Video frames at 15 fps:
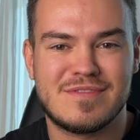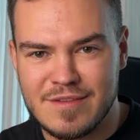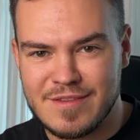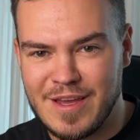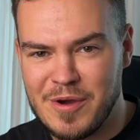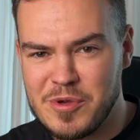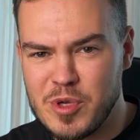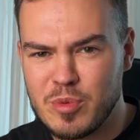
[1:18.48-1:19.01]

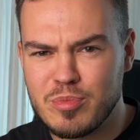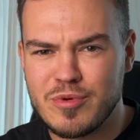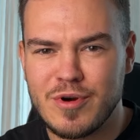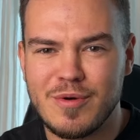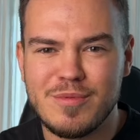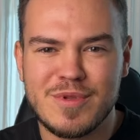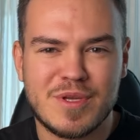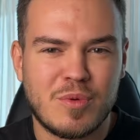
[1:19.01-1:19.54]
Now you're
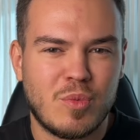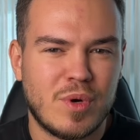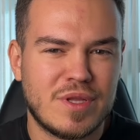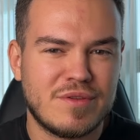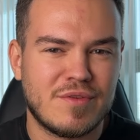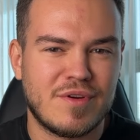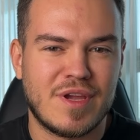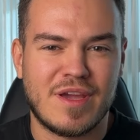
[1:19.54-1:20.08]
probably
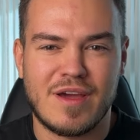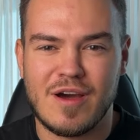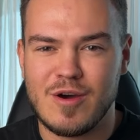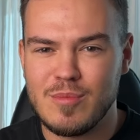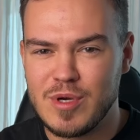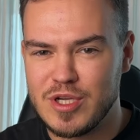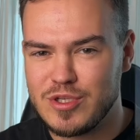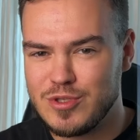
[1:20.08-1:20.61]
wondering how
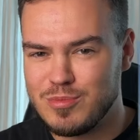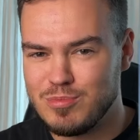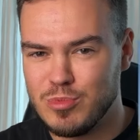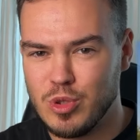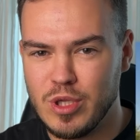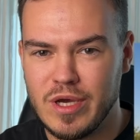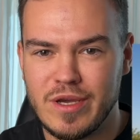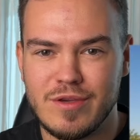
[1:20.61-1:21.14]
much
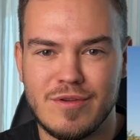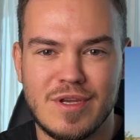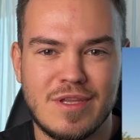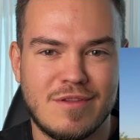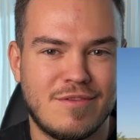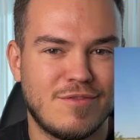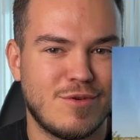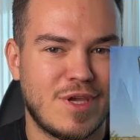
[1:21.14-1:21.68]
moolah you
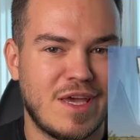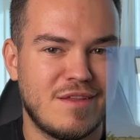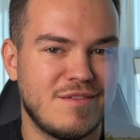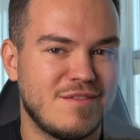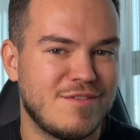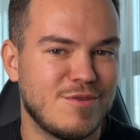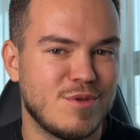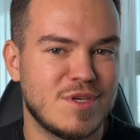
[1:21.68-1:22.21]
need to get
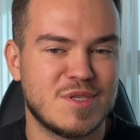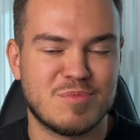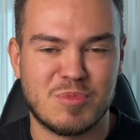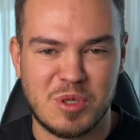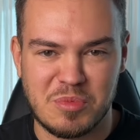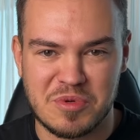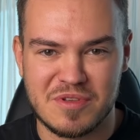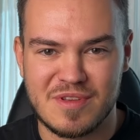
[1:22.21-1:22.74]
into this
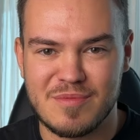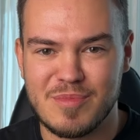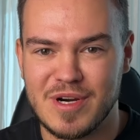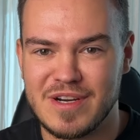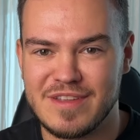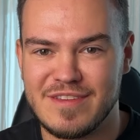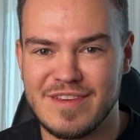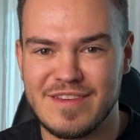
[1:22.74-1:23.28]
property
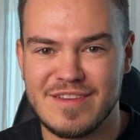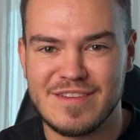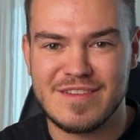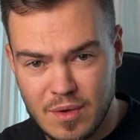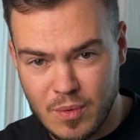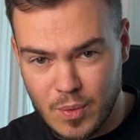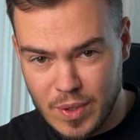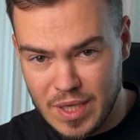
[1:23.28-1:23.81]
party.
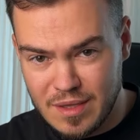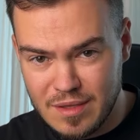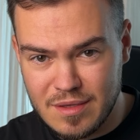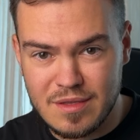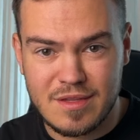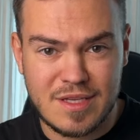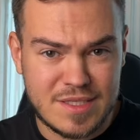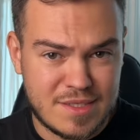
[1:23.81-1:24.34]
Well,
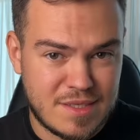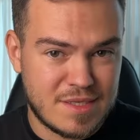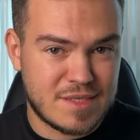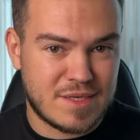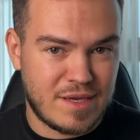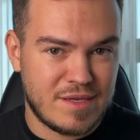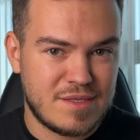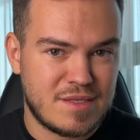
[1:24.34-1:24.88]
let's
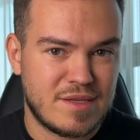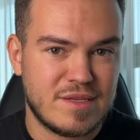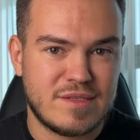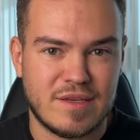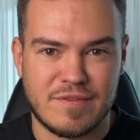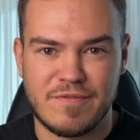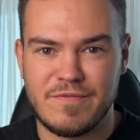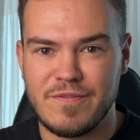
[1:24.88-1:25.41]
discuss this
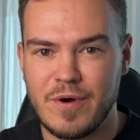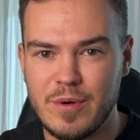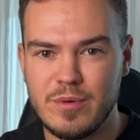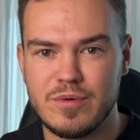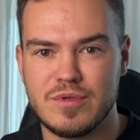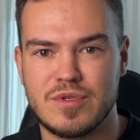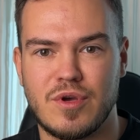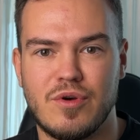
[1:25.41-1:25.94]
and
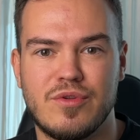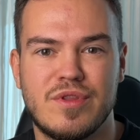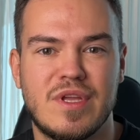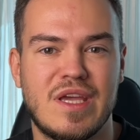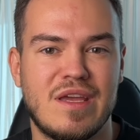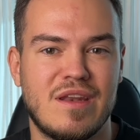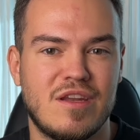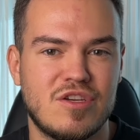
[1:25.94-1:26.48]
focus on
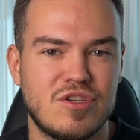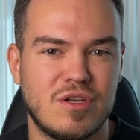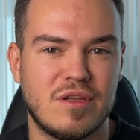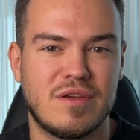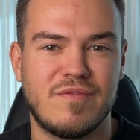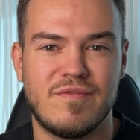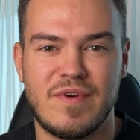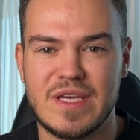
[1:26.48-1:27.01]
the initial
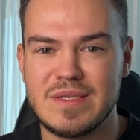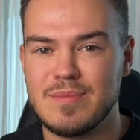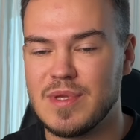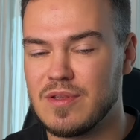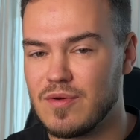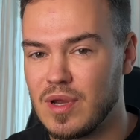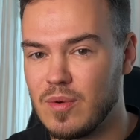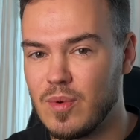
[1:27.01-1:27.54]

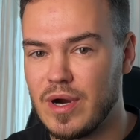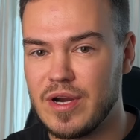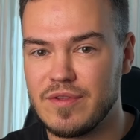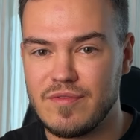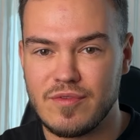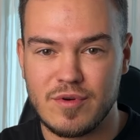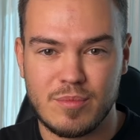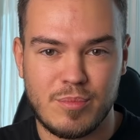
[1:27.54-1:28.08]
investment required
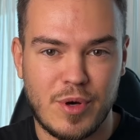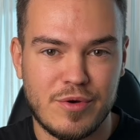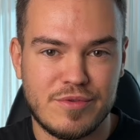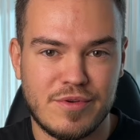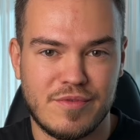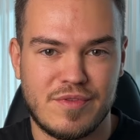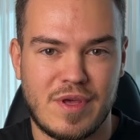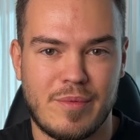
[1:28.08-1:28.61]
for both
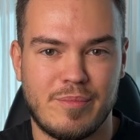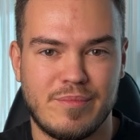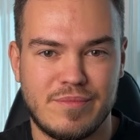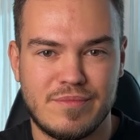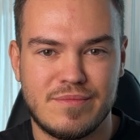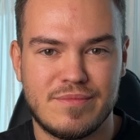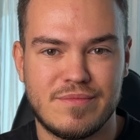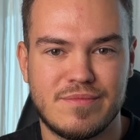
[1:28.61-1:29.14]
of them.
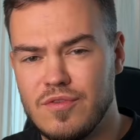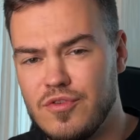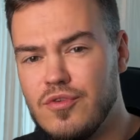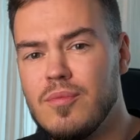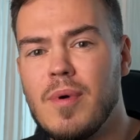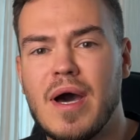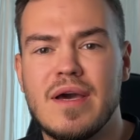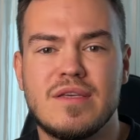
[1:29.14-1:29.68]

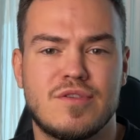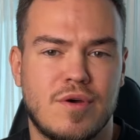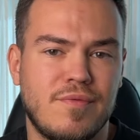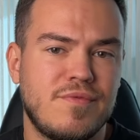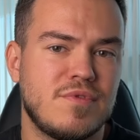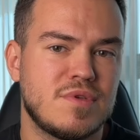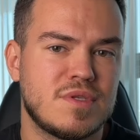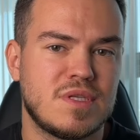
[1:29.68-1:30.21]
Dubai is
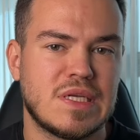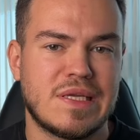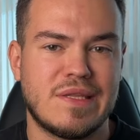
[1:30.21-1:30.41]
obviously